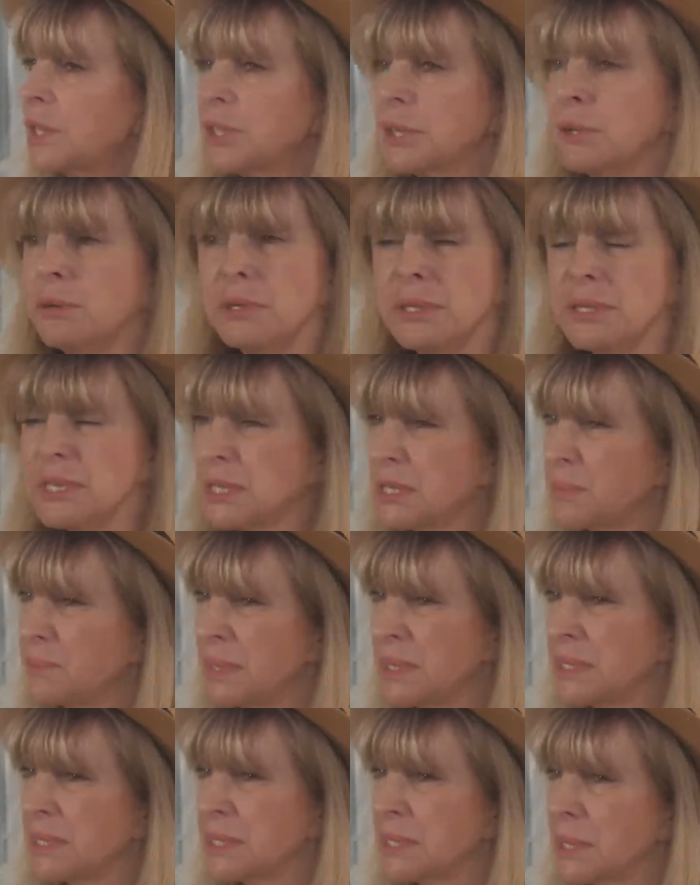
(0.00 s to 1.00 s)
Don't
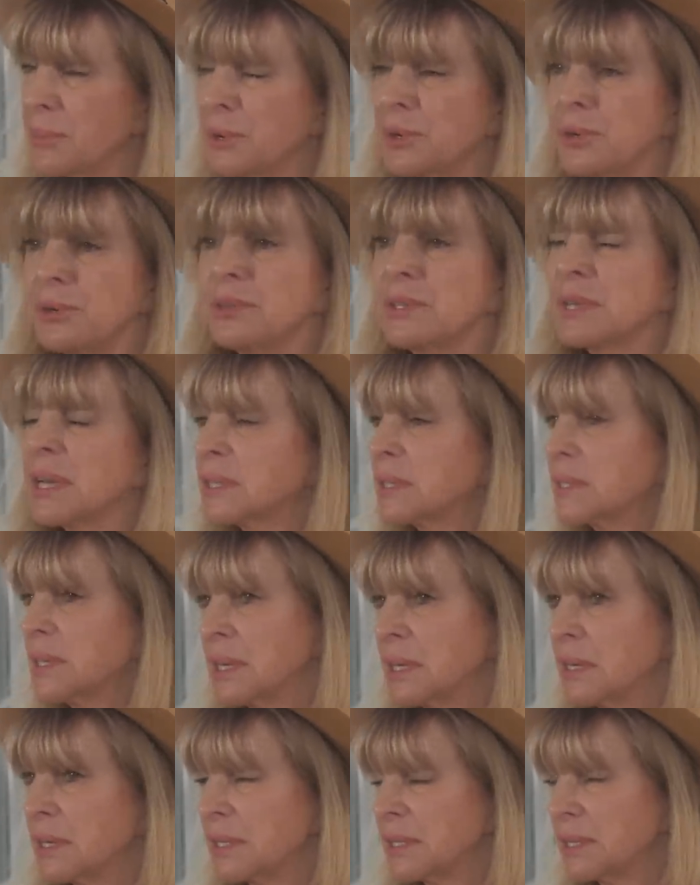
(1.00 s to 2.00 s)
dismiss someone who doesn't
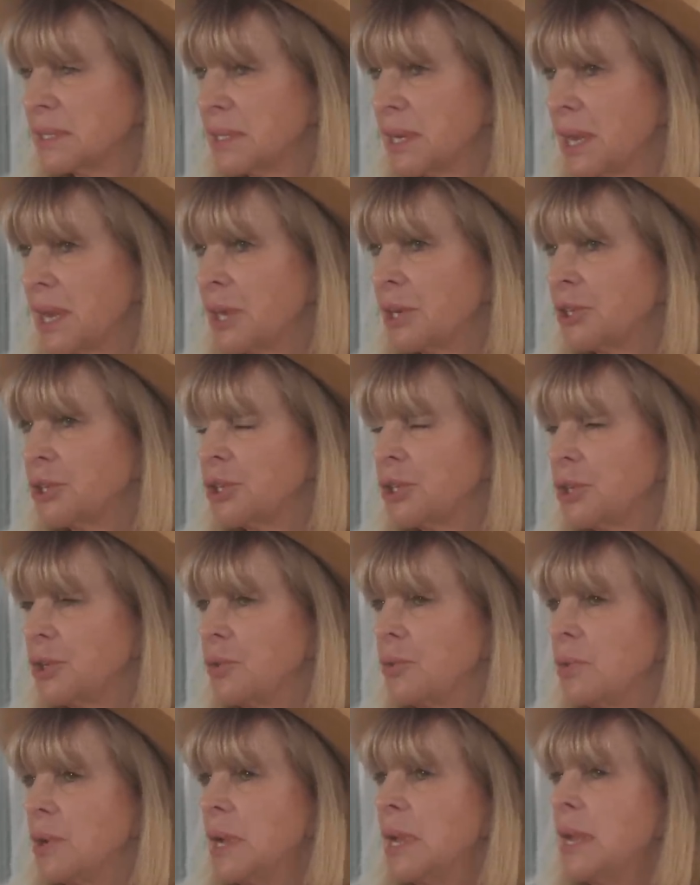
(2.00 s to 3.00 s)
understand
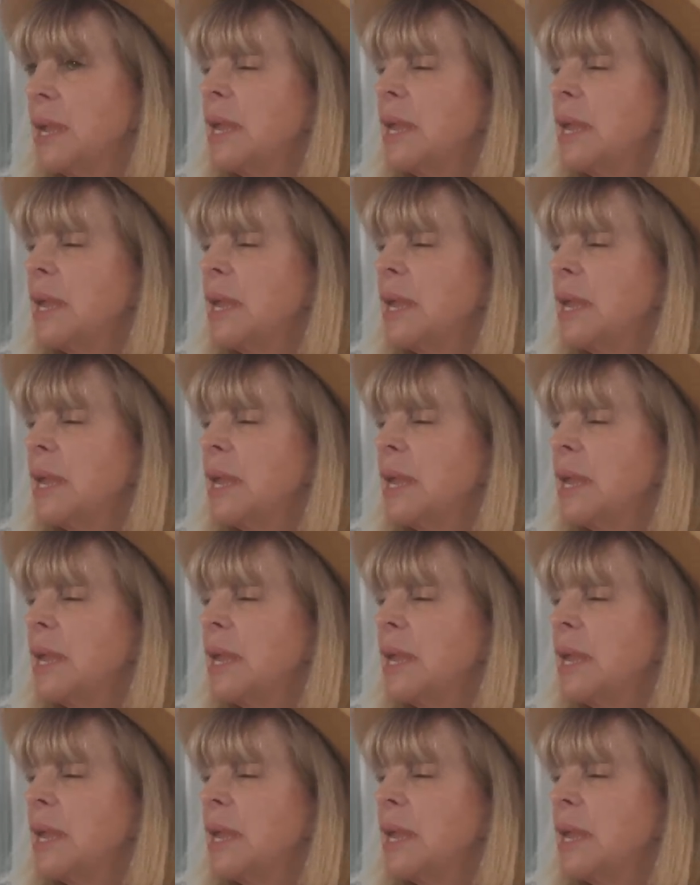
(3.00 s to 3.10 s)
you